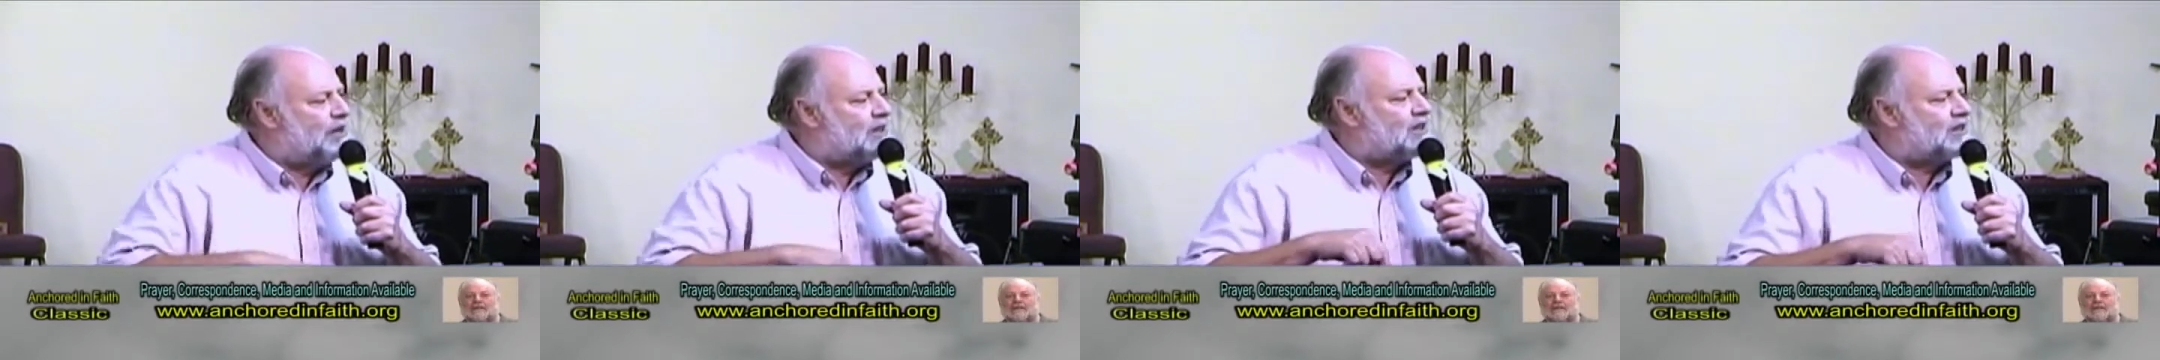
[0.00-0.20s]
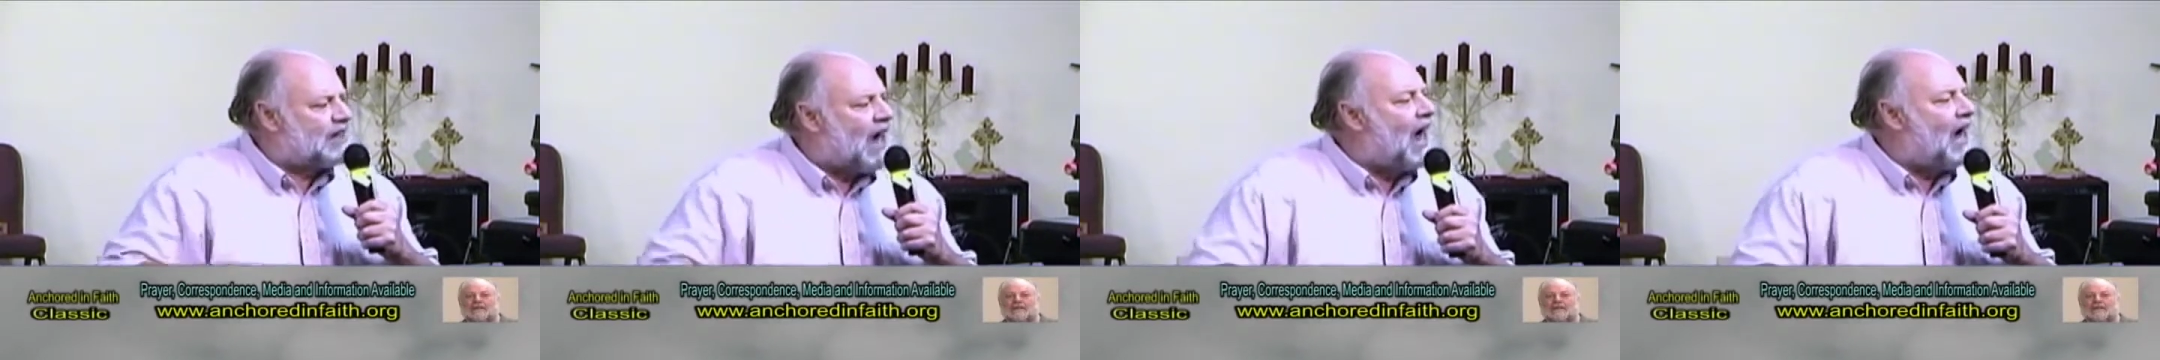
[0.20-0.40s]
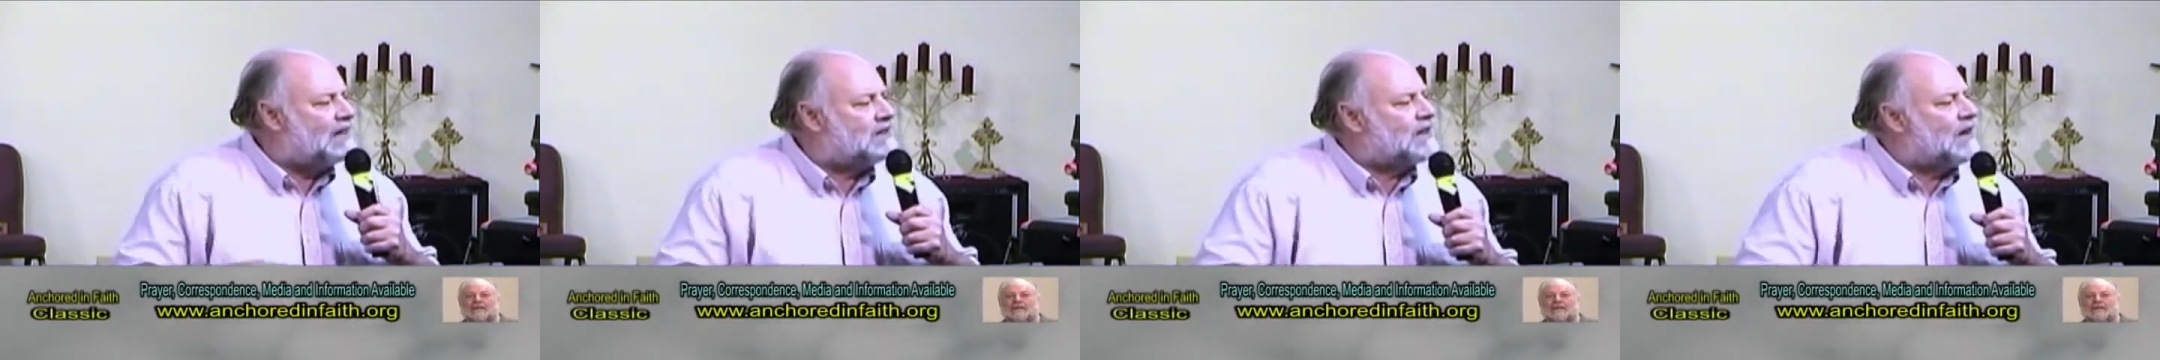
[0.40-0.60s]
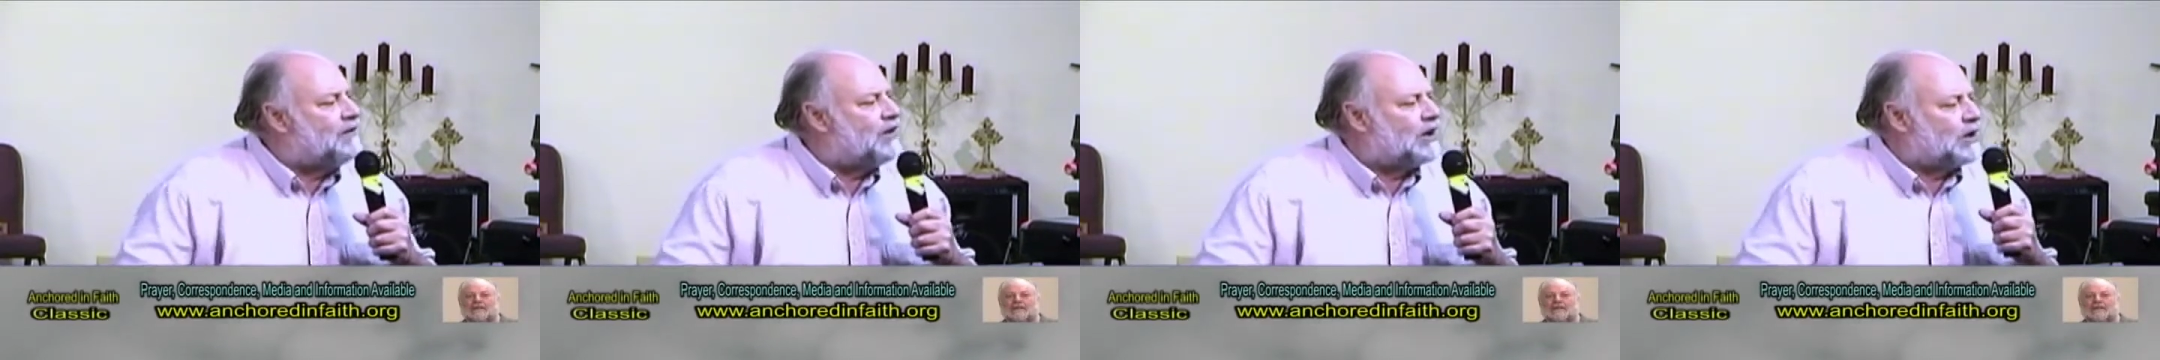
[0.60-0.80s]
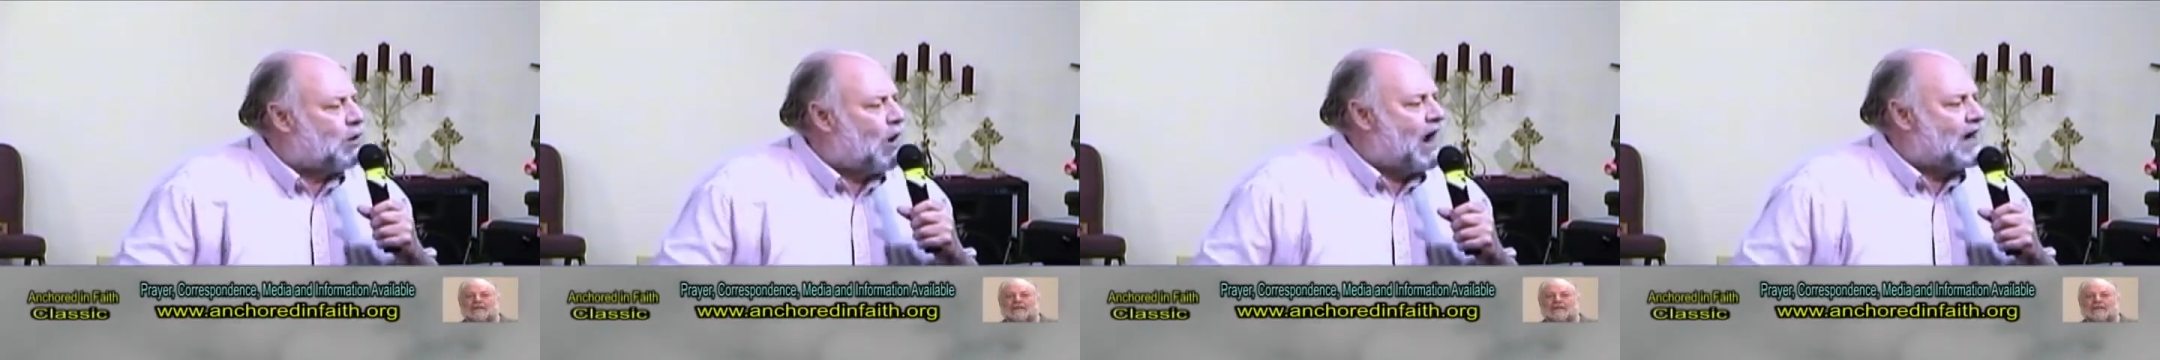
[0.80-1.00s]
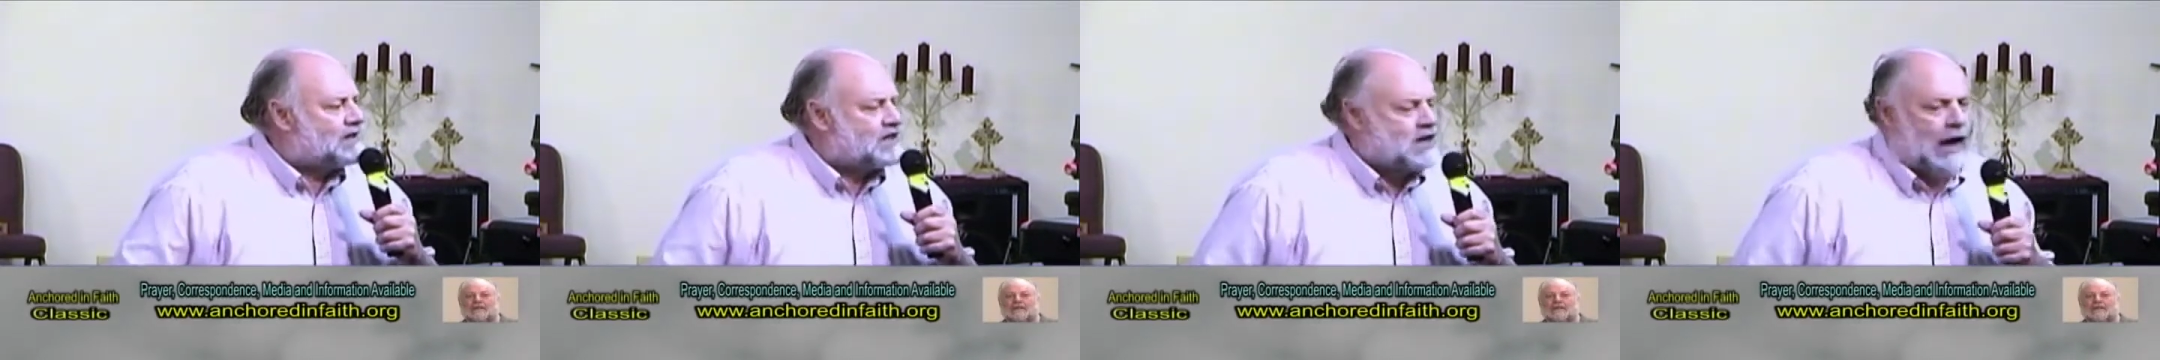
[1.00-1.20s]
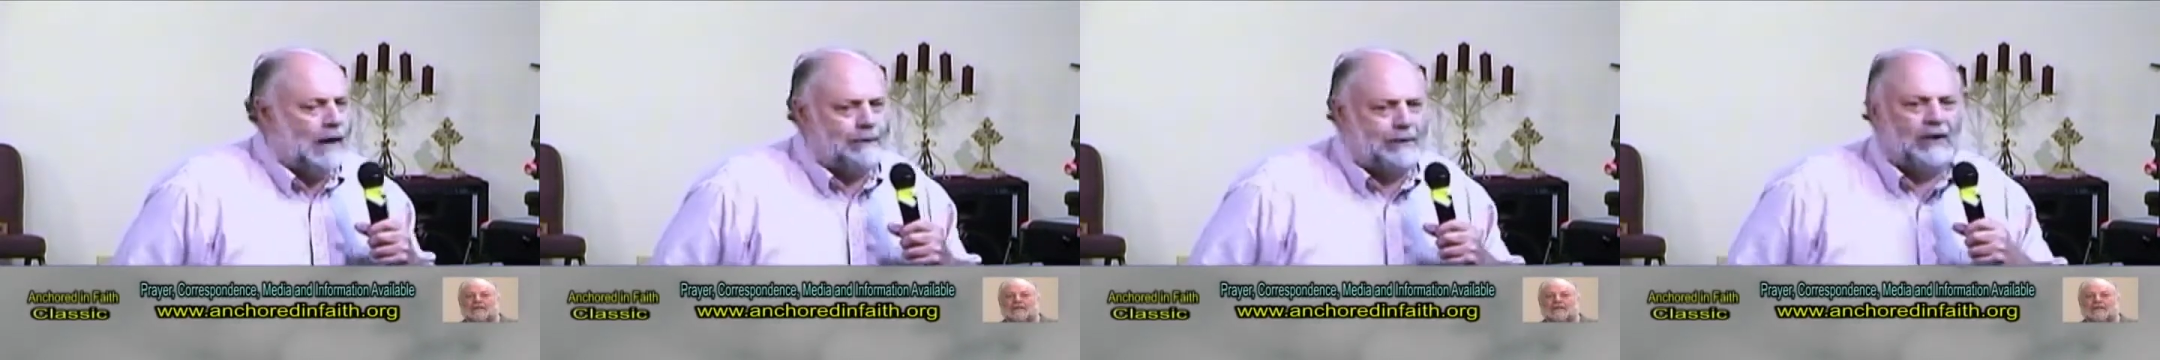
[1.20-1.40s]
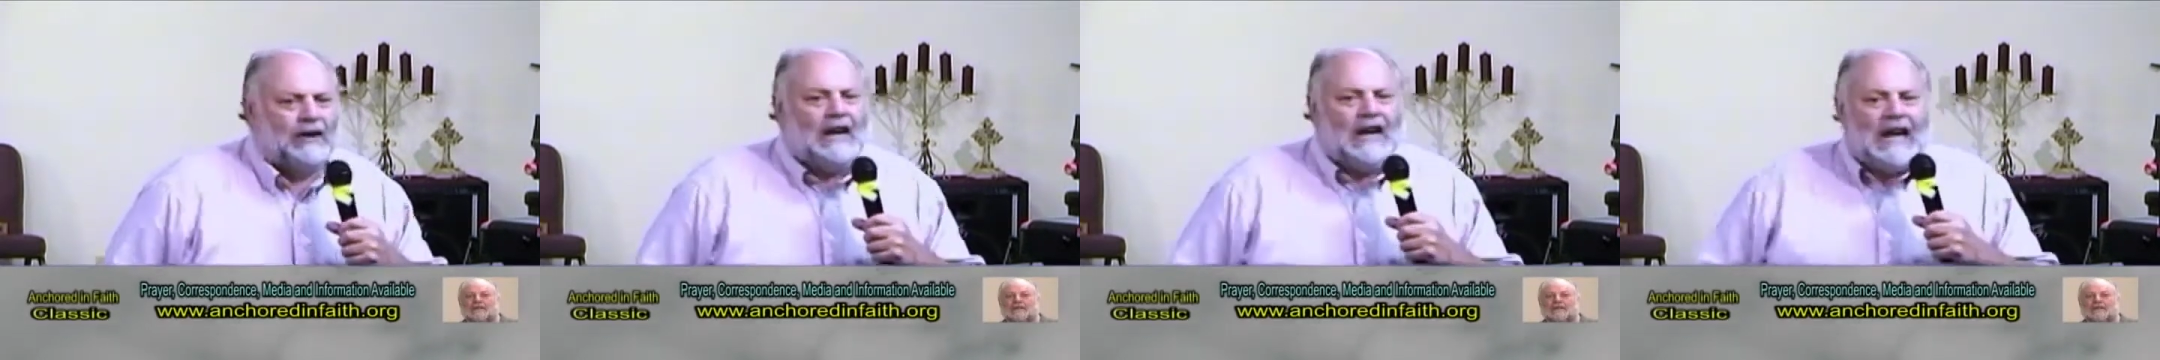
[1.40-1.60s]
the size of a
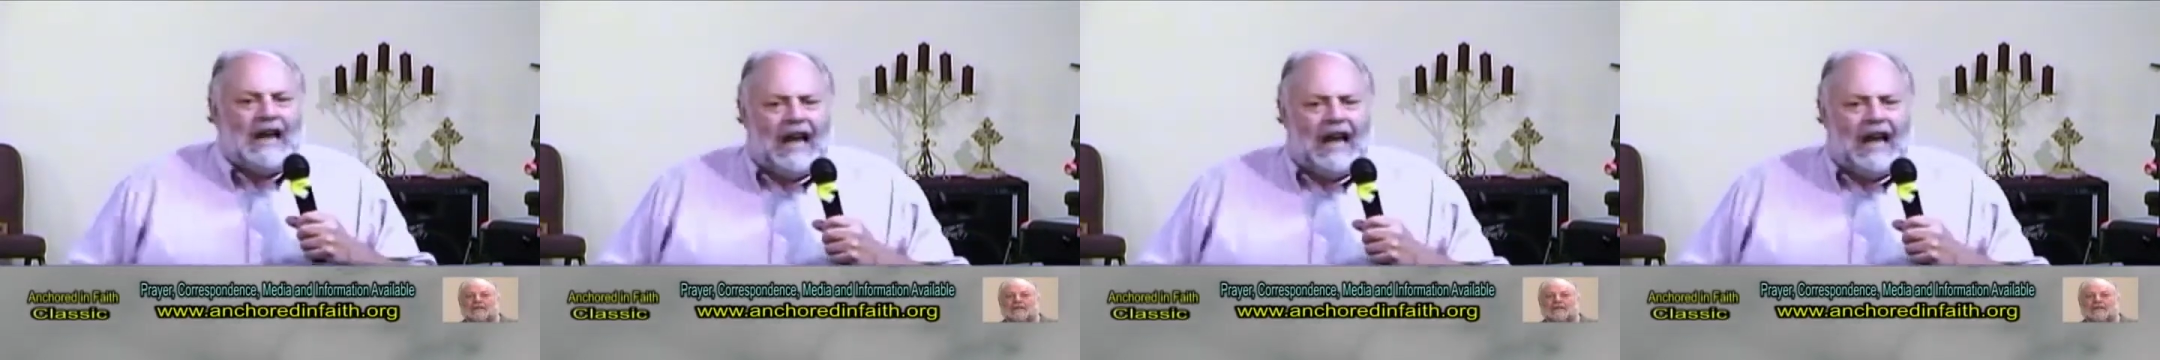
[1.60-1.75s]
grasshopper.